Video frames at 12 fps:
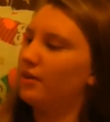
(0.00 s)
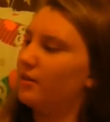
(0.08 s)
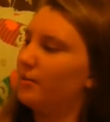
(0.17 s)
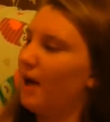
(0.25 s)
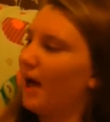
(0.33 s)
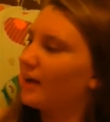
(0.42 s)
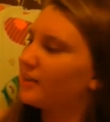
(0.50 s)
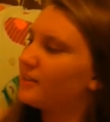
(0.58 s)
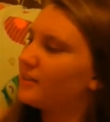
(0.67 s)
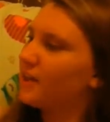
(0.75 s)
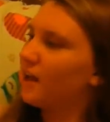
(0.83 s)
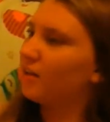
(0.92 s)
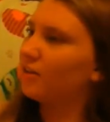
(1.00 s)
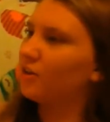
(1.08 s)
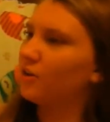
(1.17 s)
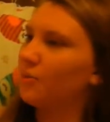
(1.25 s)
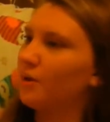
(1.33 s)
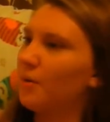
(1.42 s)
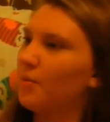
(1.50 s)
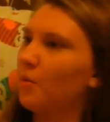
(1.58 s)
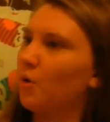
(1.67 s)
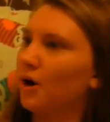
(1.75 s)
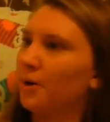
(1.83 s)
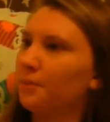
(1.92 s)
the back to tell a little bit
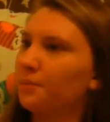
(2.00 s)
more